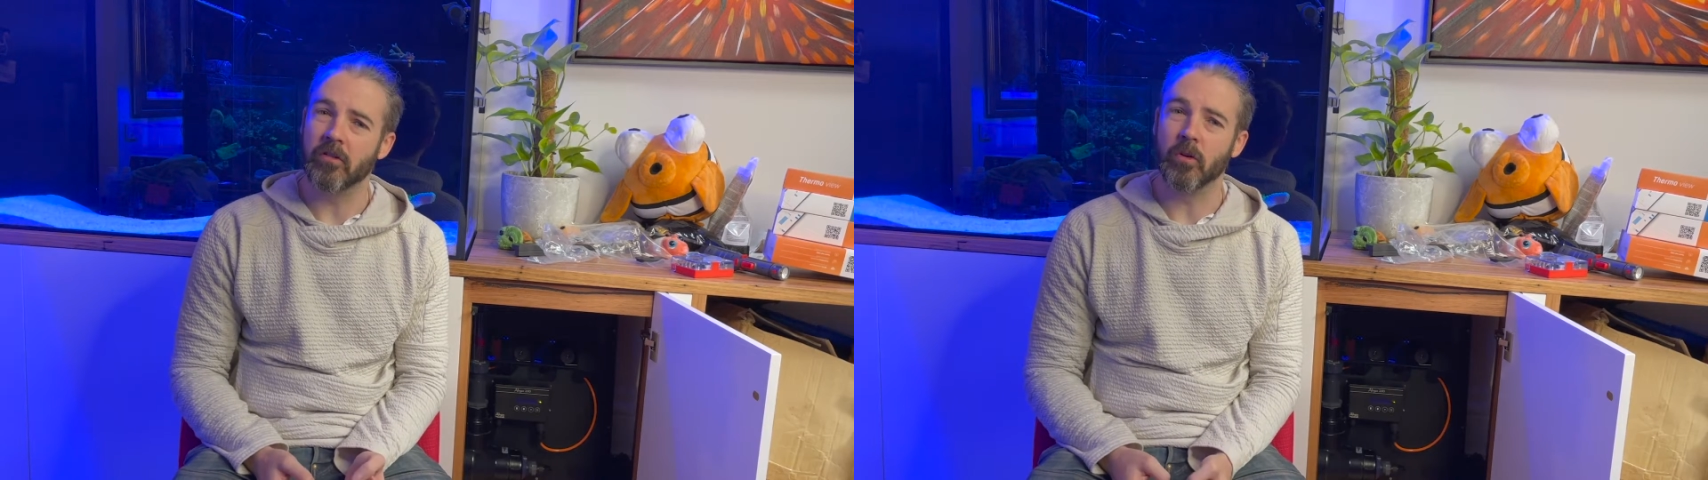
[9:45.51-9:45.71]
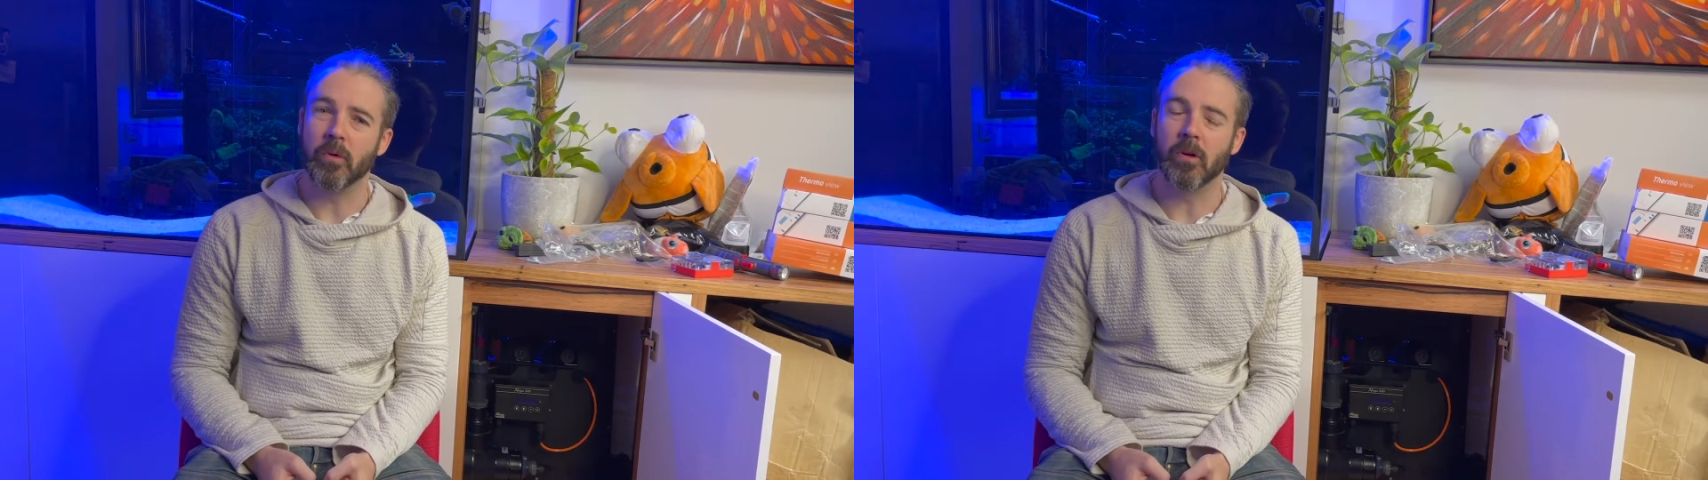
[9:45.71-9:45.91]

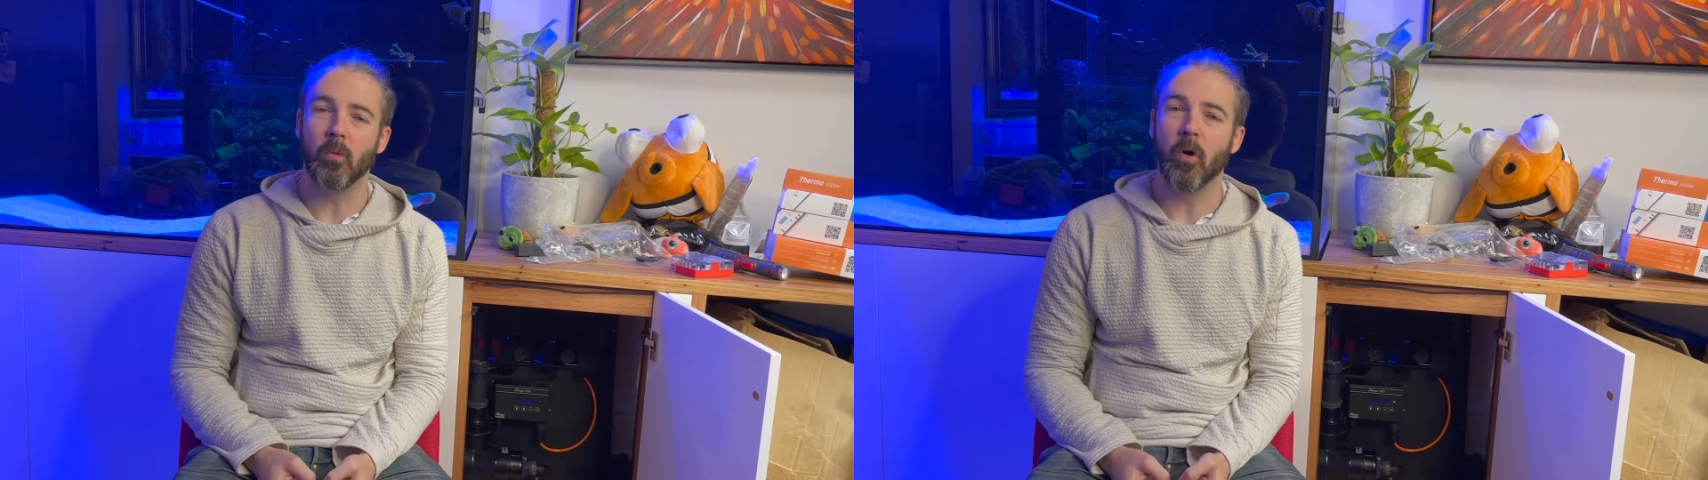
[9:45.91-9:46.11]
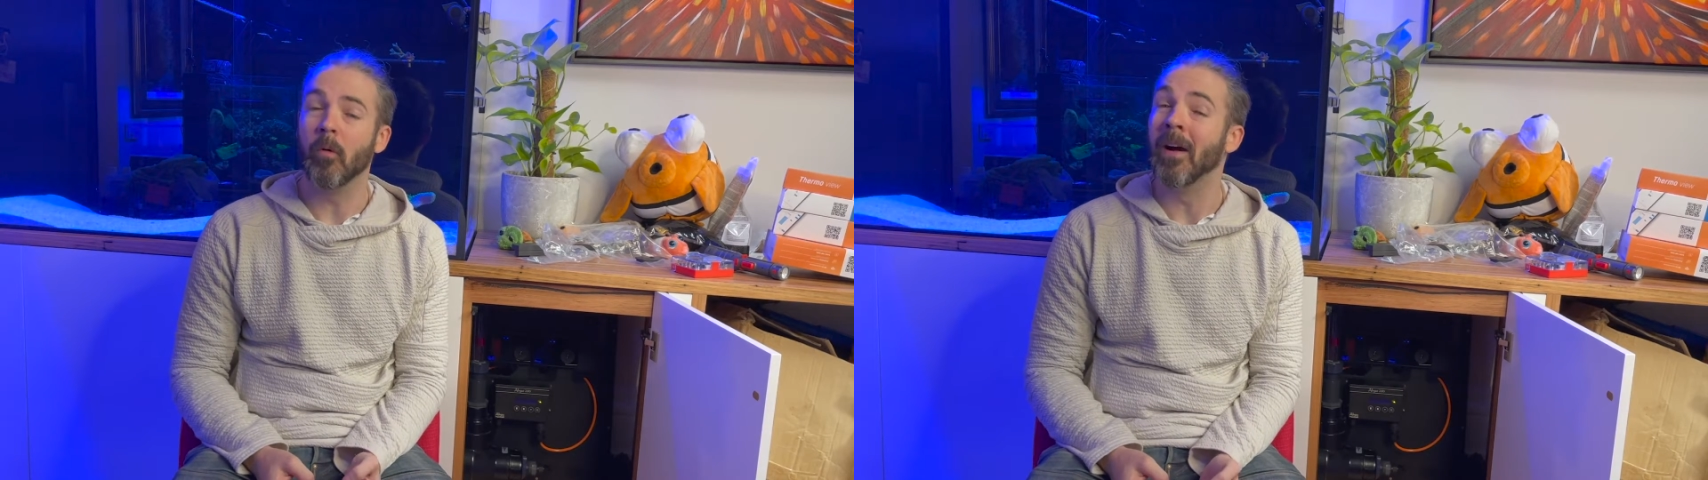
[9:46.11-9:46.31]
do with the
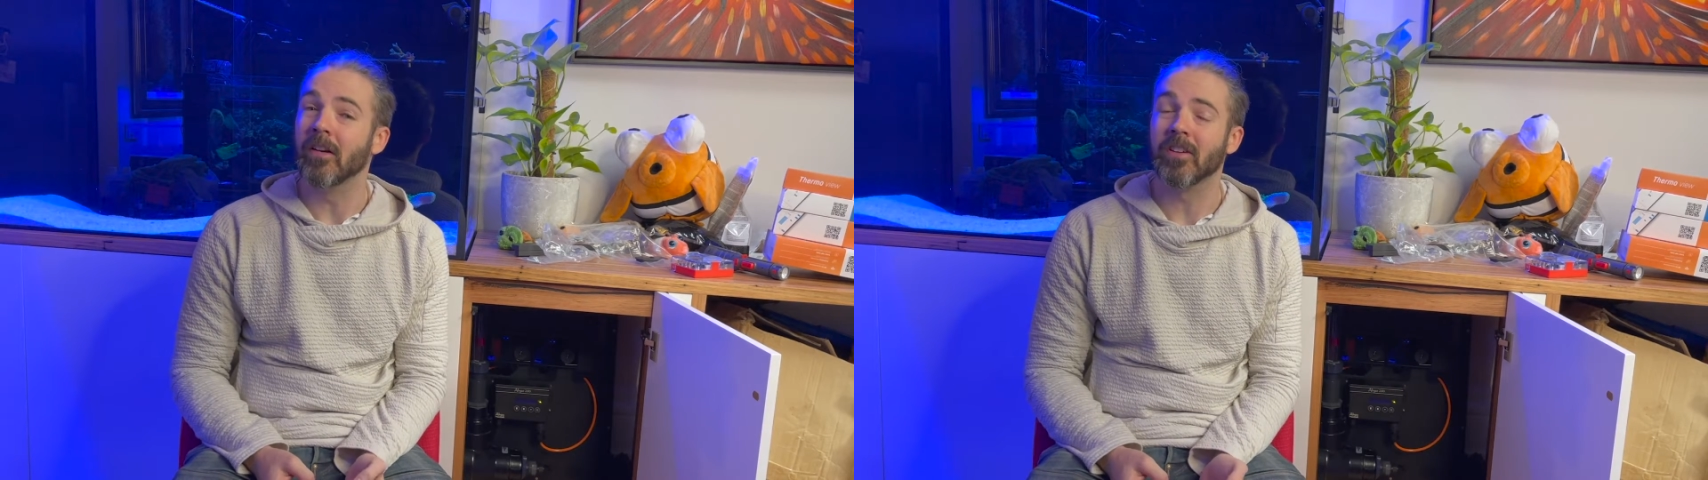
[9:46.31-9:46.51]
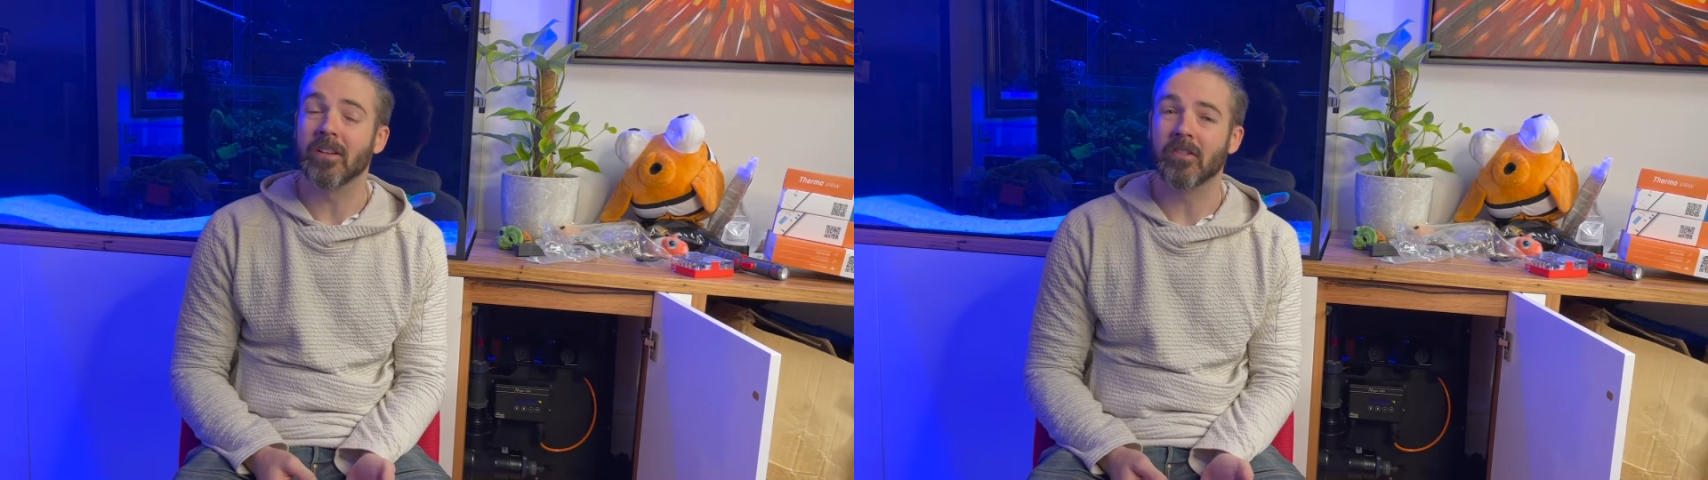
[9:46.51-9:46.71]
wall
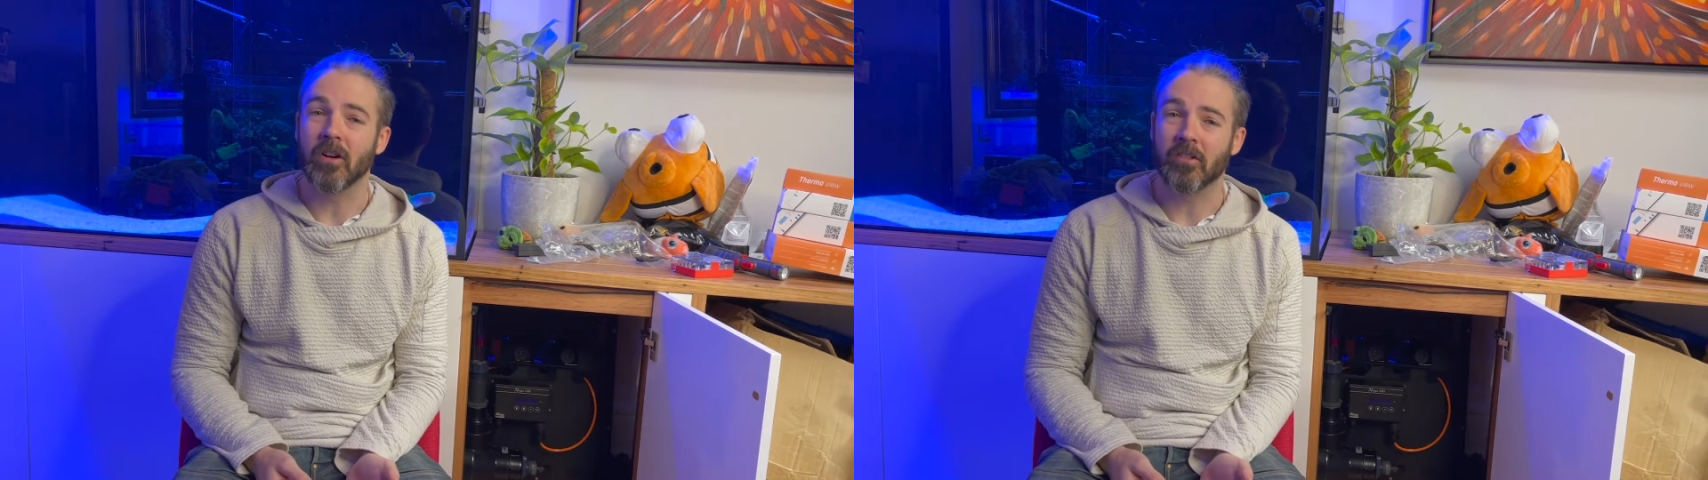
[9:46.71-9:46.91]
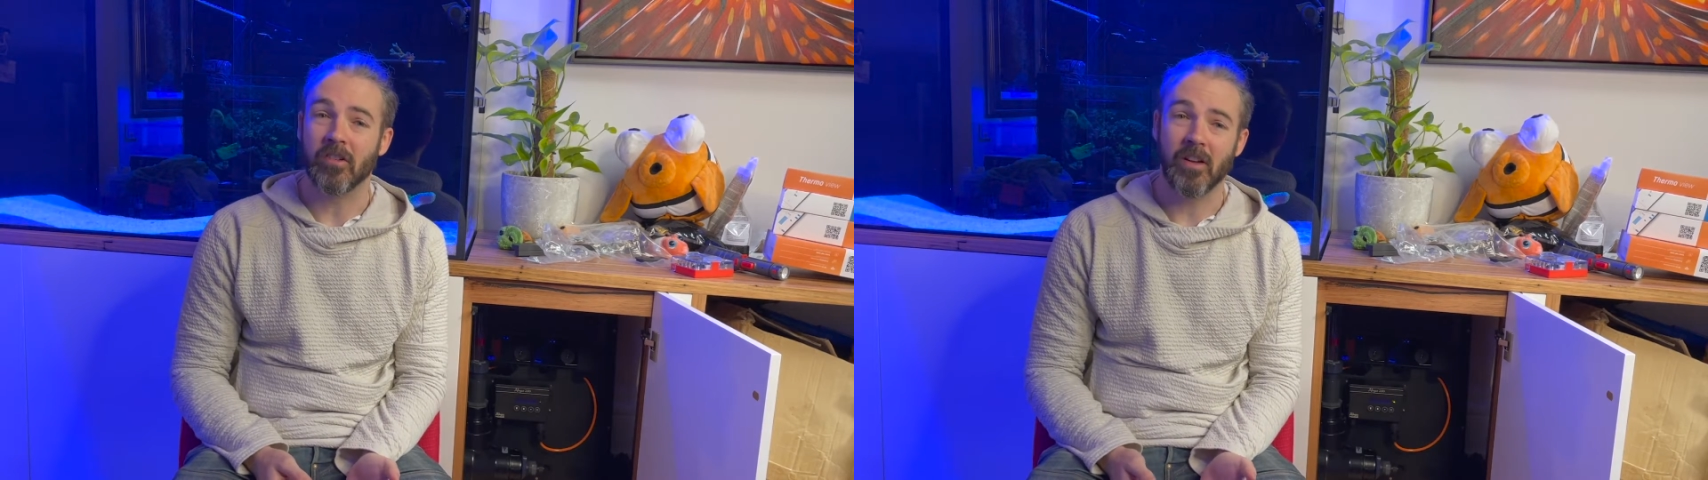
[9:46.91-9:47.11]
mounting
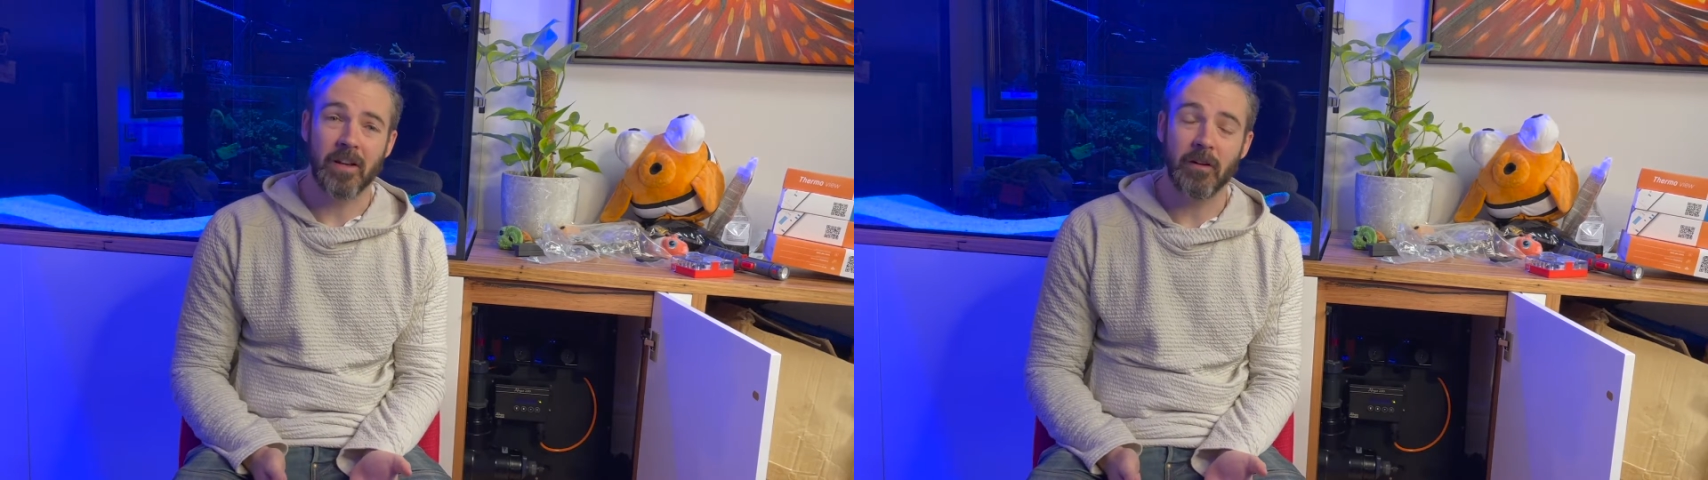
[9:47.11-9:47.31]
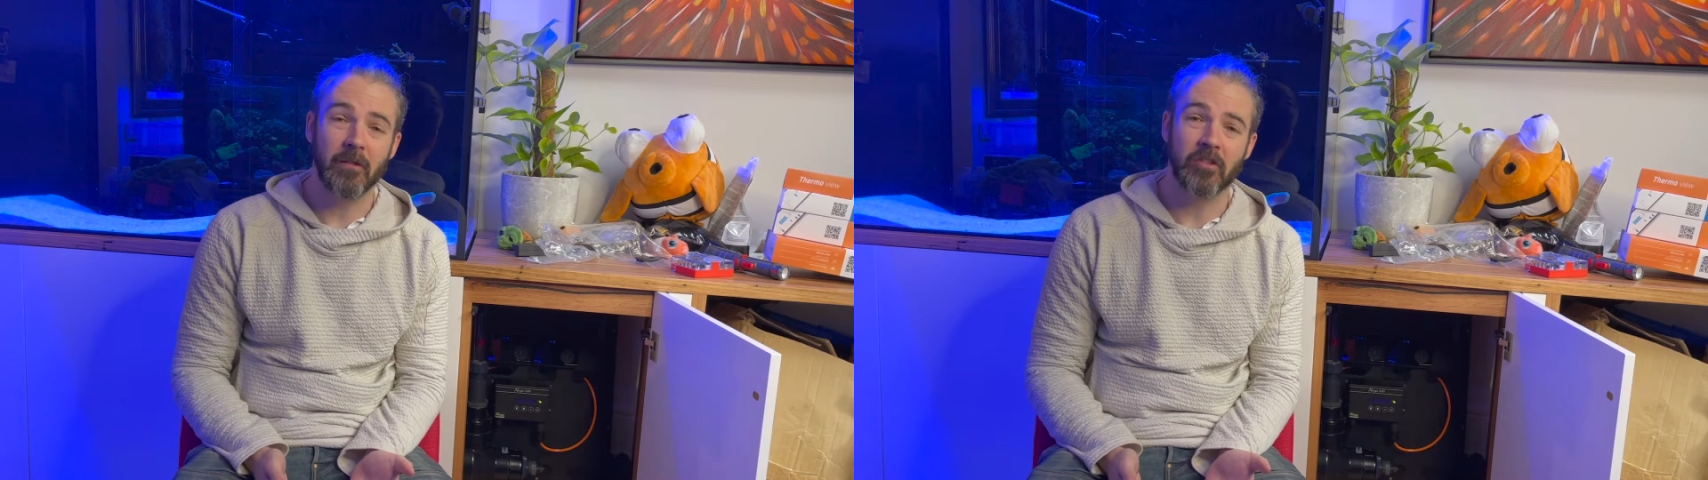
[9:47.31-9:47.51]
instructions anyway,